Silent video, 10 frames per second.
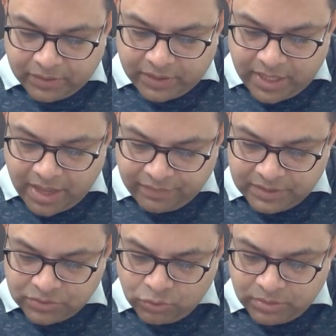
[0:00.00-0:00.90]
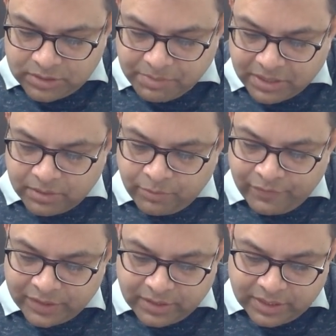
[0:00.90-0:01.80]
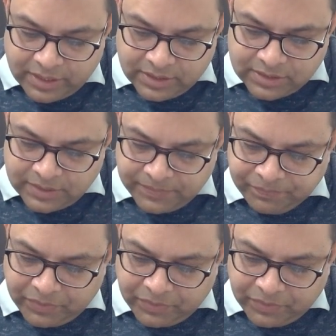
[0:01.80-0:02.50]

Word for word: they have this noble spectrum of ethics,